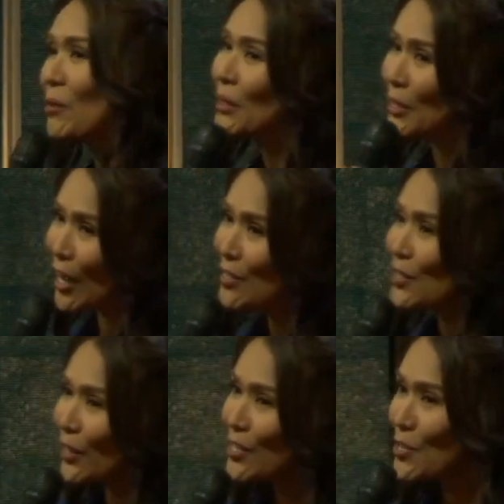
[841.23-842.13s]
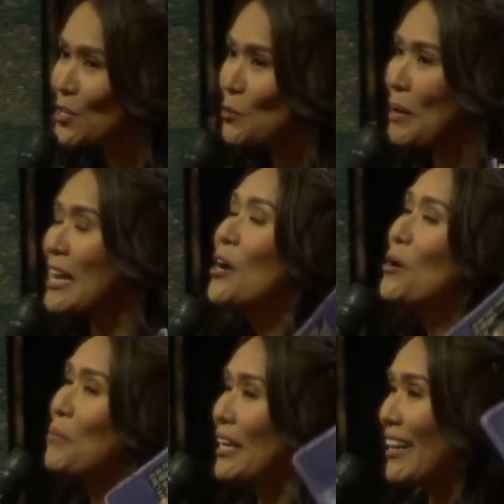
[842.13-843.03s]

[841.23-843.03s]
And when God starts to speak, we